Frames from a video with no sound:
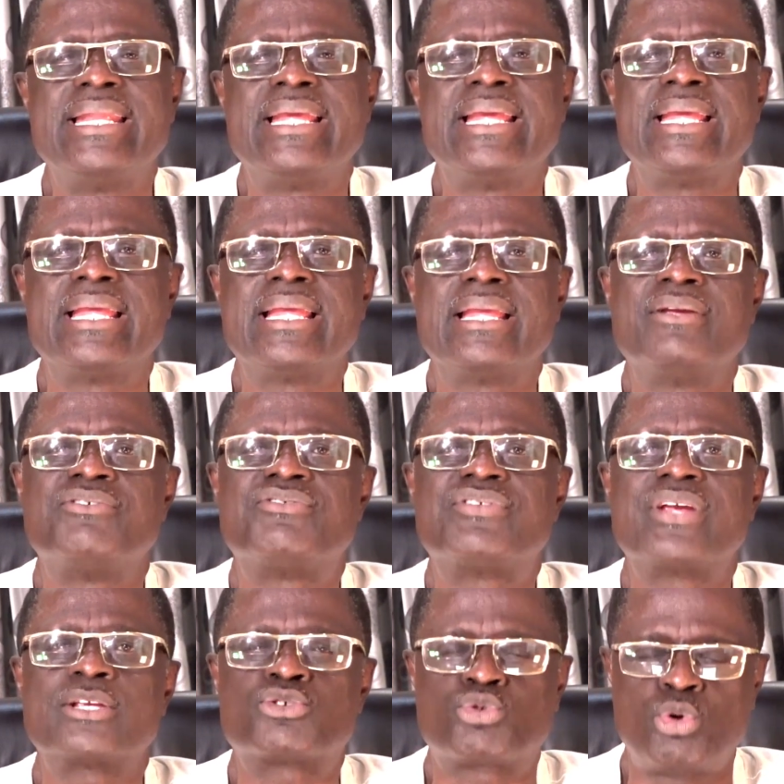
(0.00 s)
ne
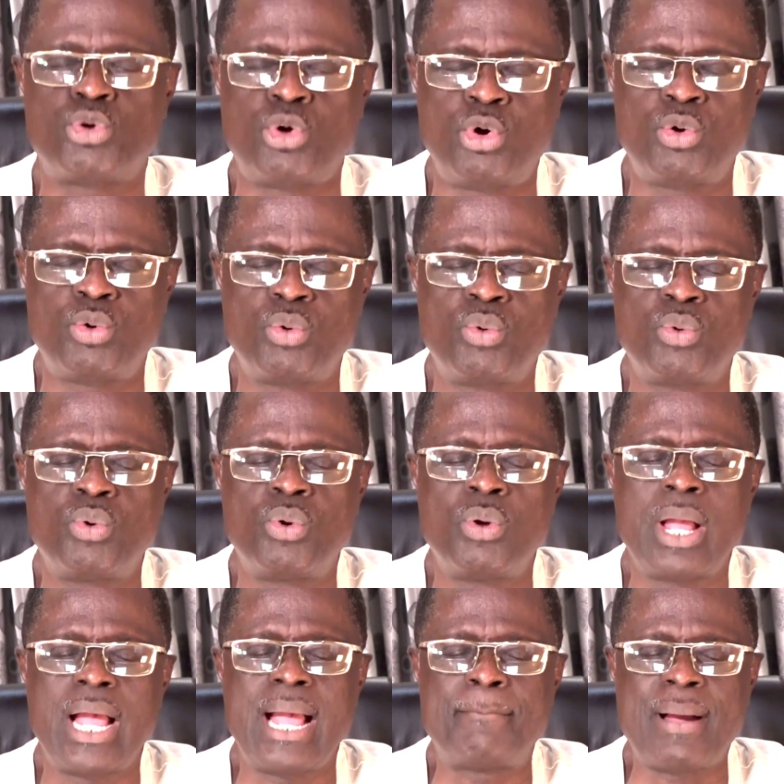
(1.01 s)
in Shasso,
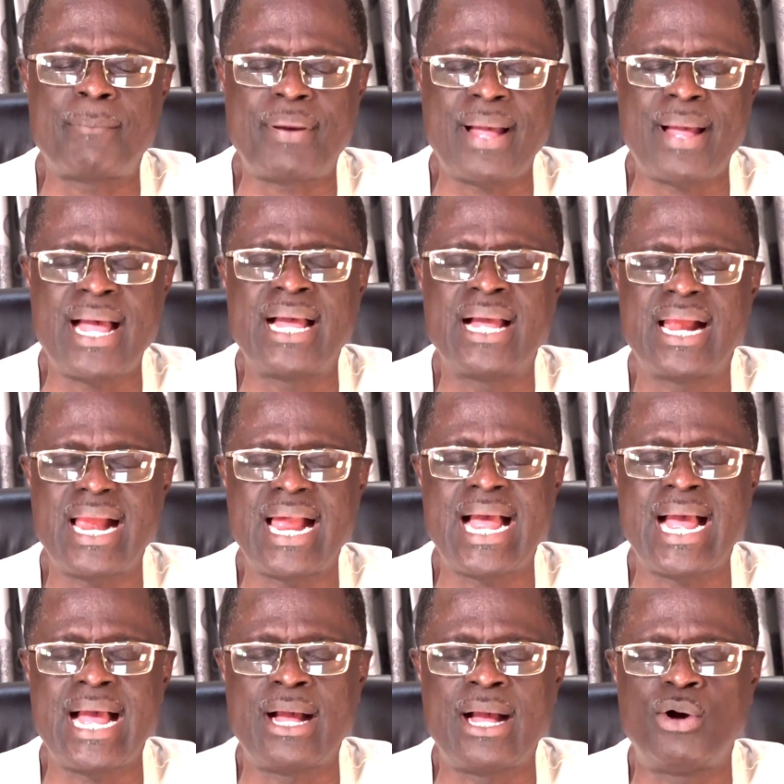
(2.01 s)
Papa,
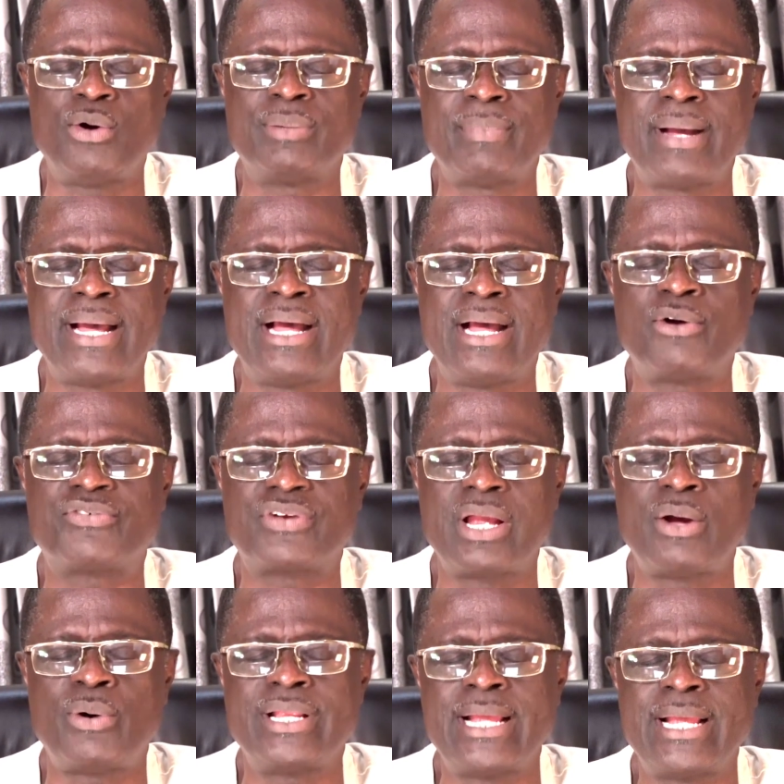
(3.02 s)
ah, or my or
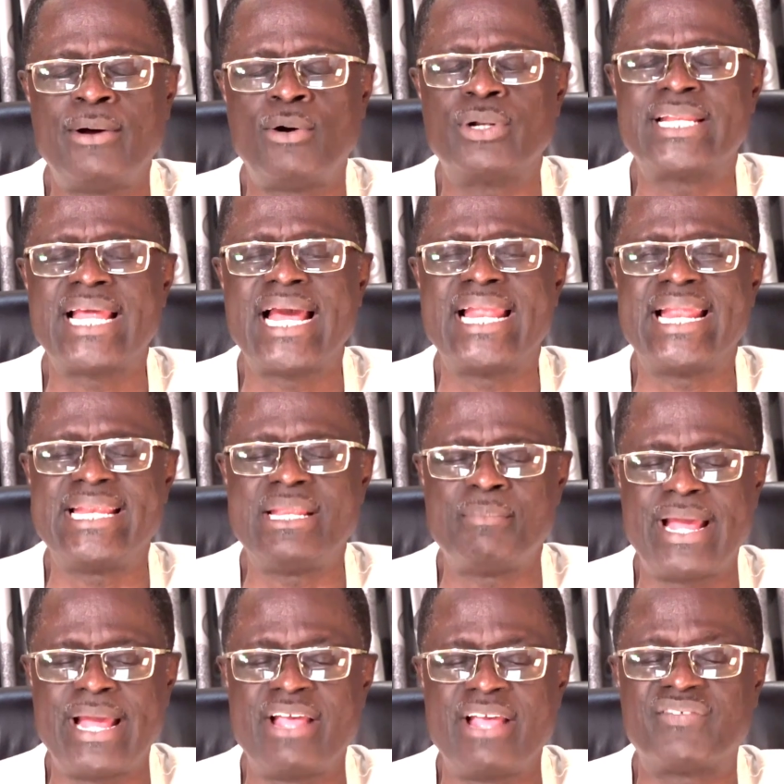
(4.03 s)
share or Danny,
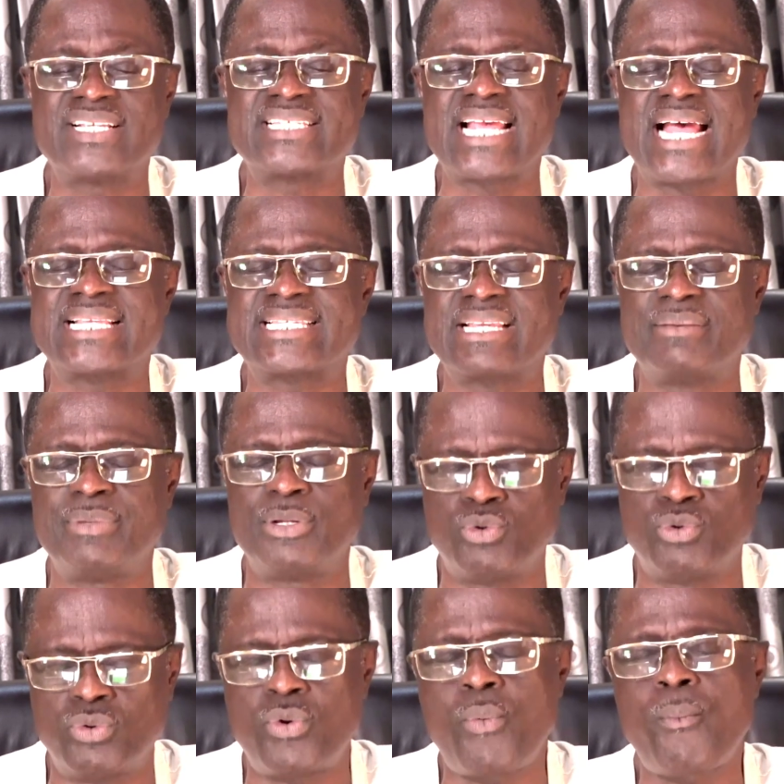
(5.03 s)
the my first answer
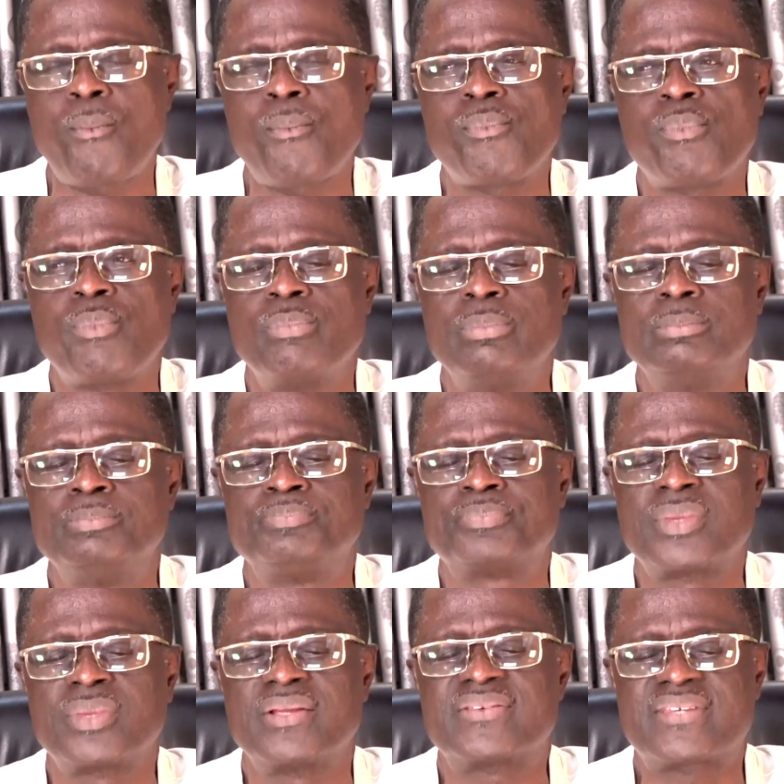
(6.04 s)
me home.
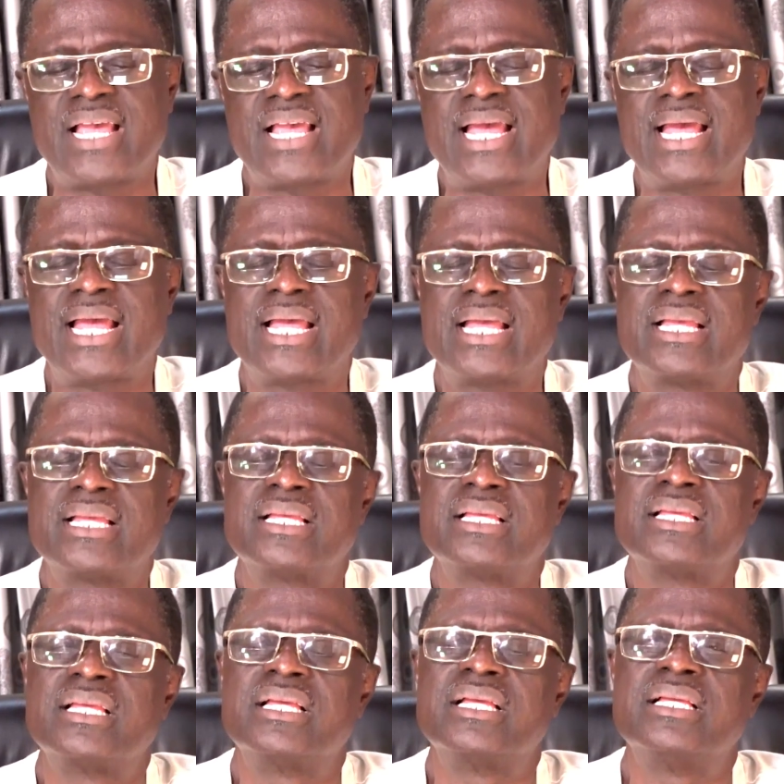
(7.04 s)
Sir,
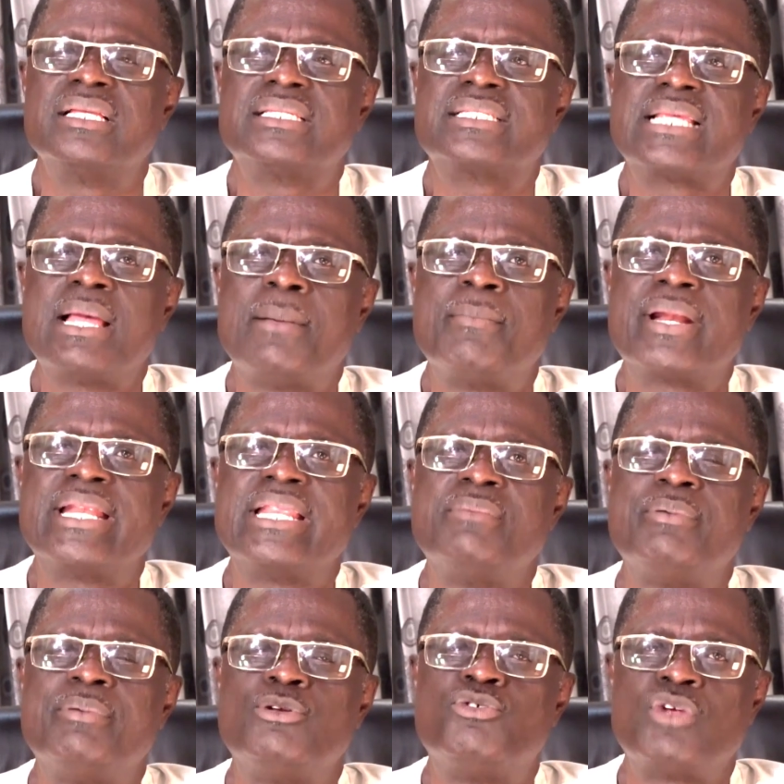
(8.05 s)

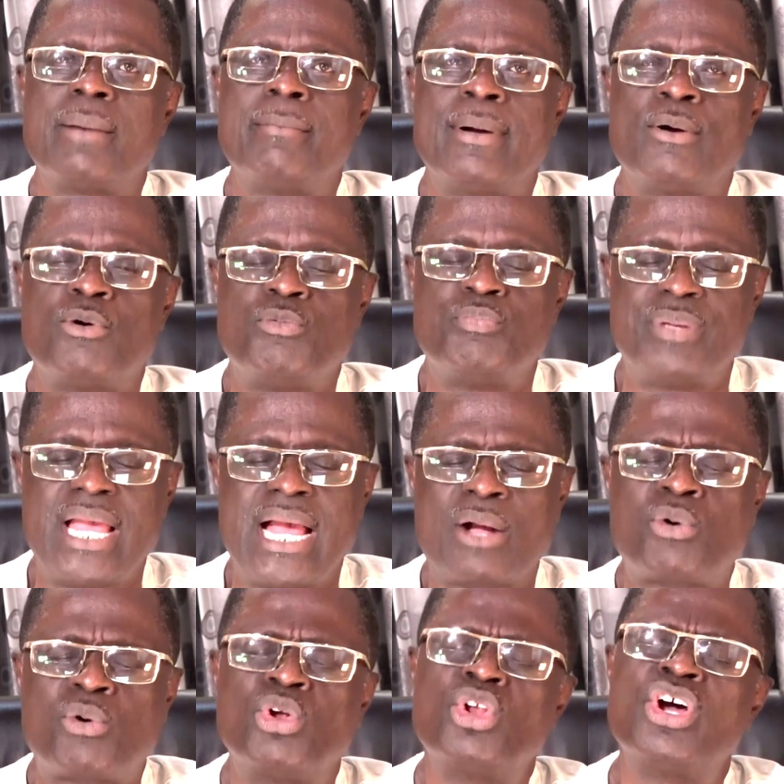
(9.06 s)
Samrini be drama will
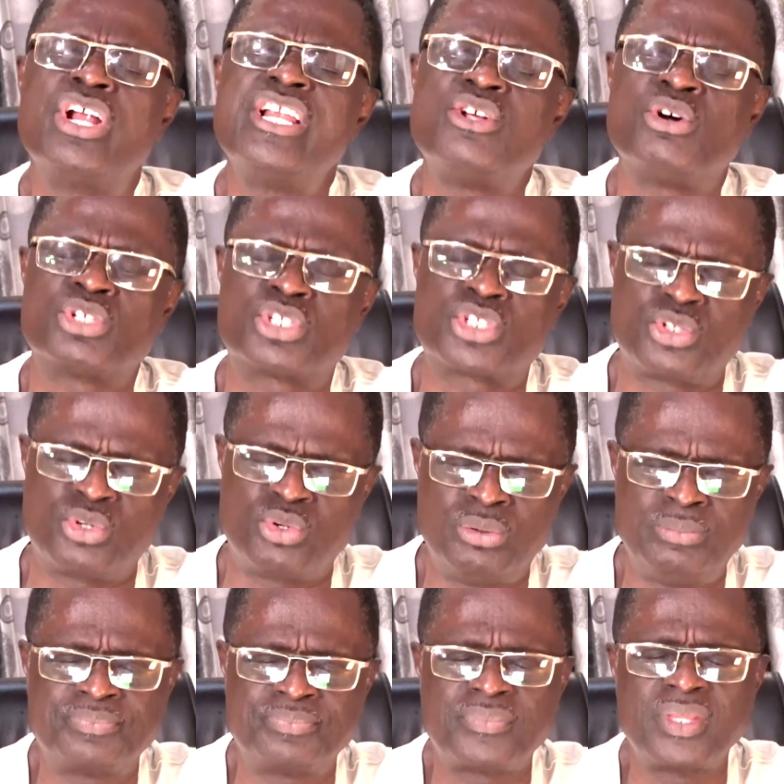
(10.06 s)
be a Cornelius,
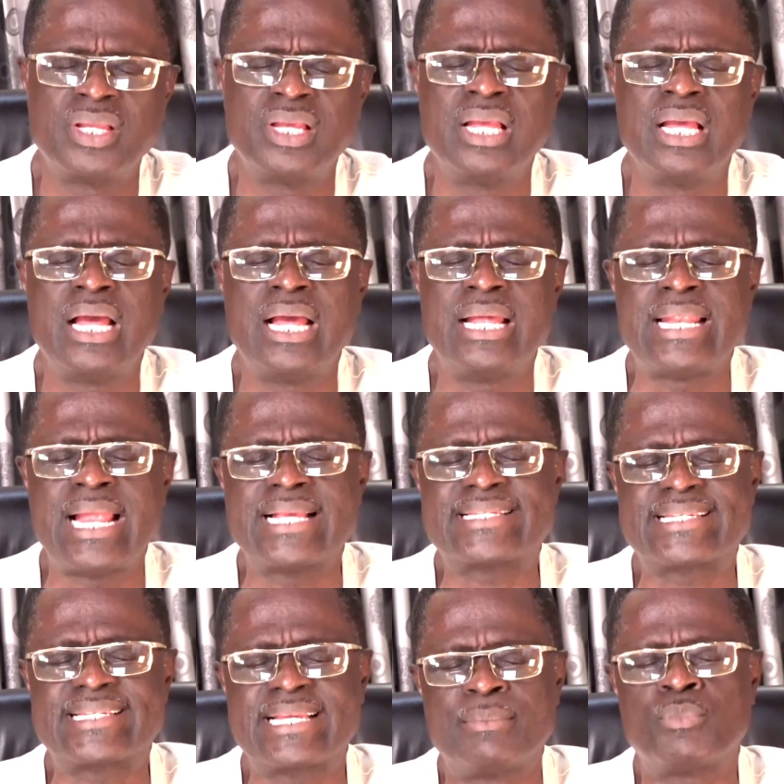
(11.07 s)
no,
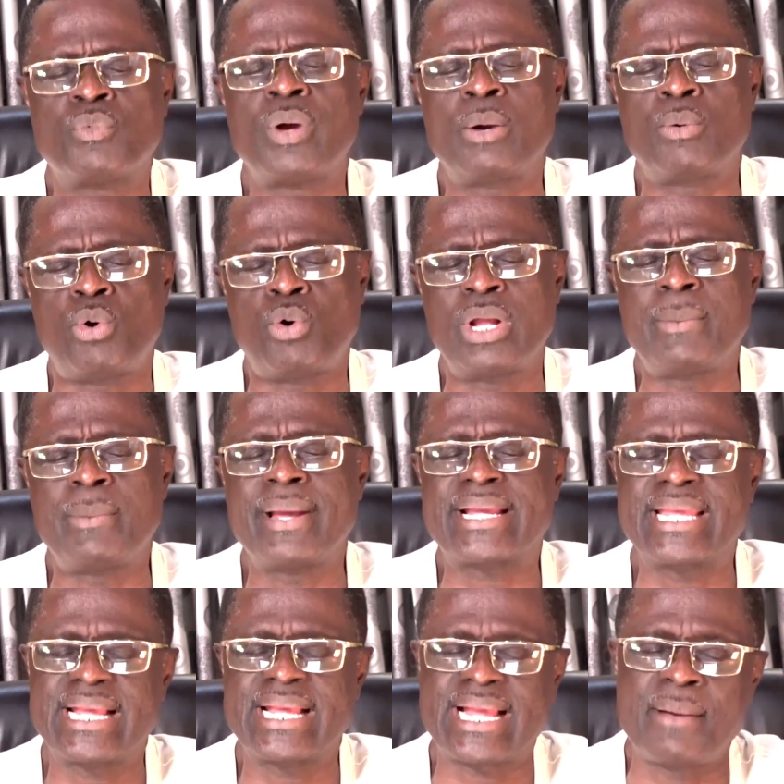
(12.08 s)
now some
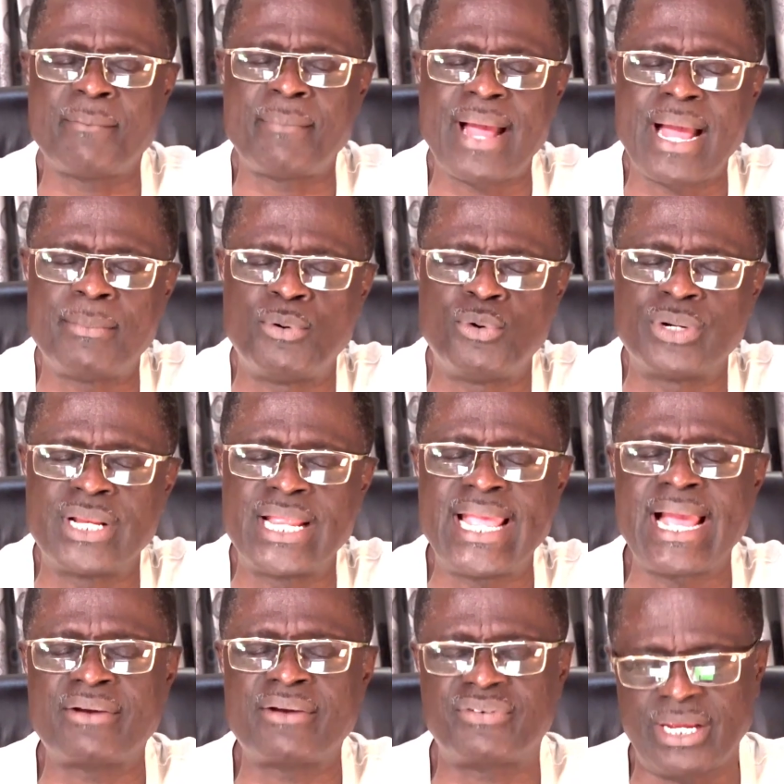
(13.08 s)
whoever can come Bible,
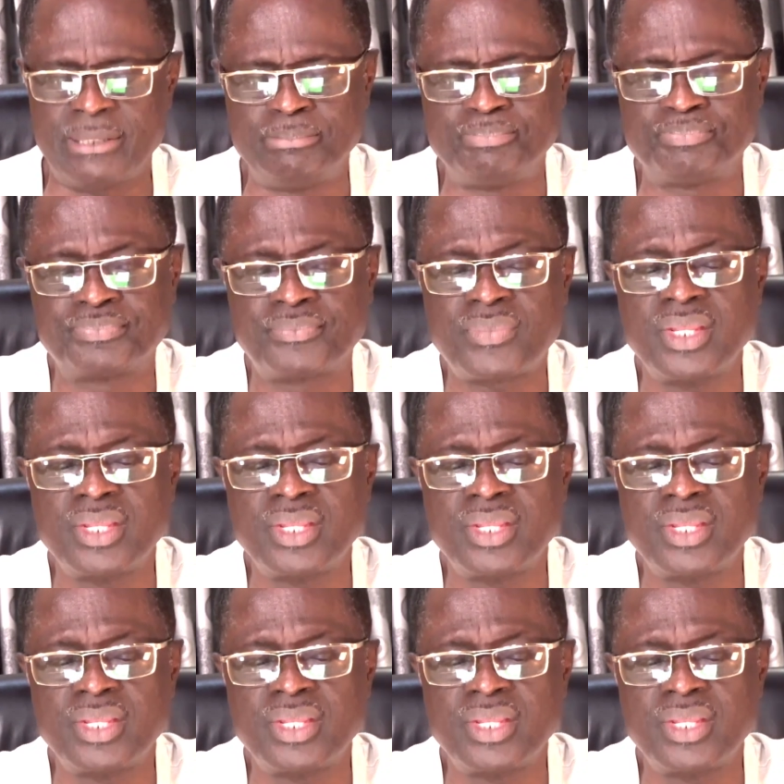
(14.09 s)
nay, I share.